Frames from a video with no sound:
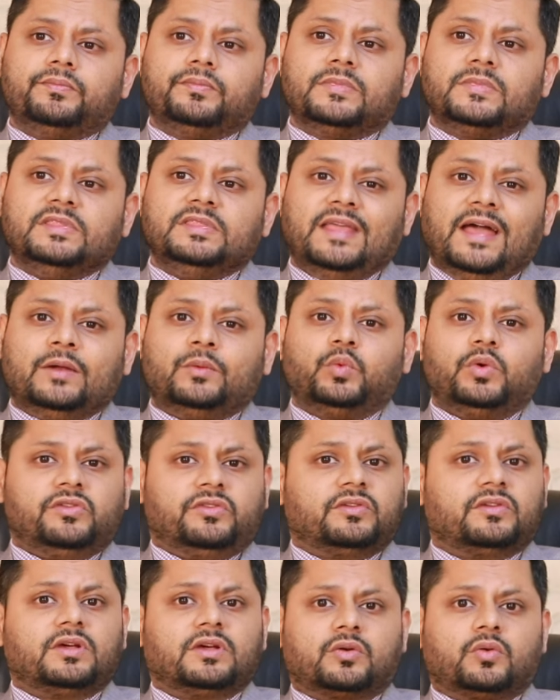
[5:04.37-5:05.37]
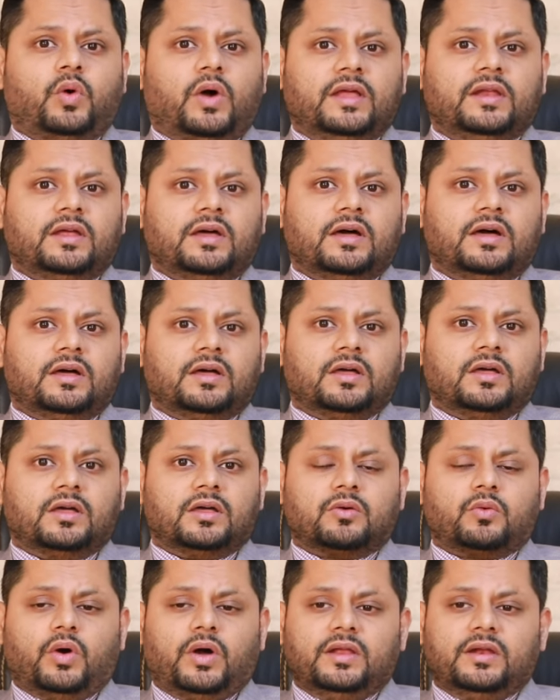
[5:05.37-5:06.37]
that was quite
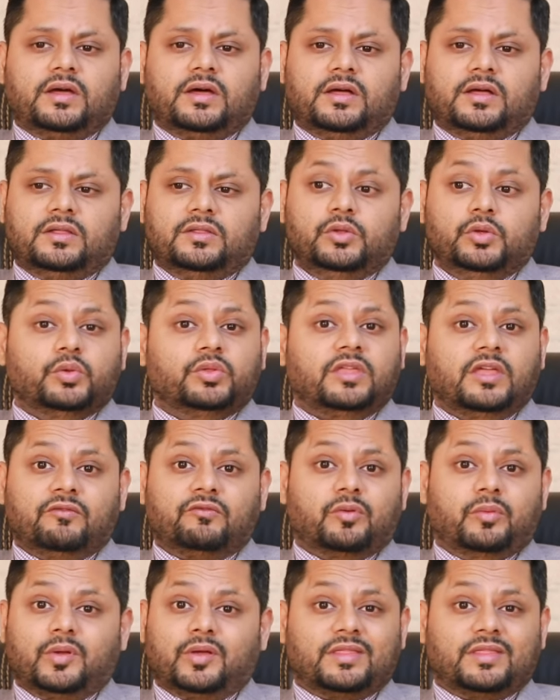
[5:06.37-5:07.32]
a new thing for me,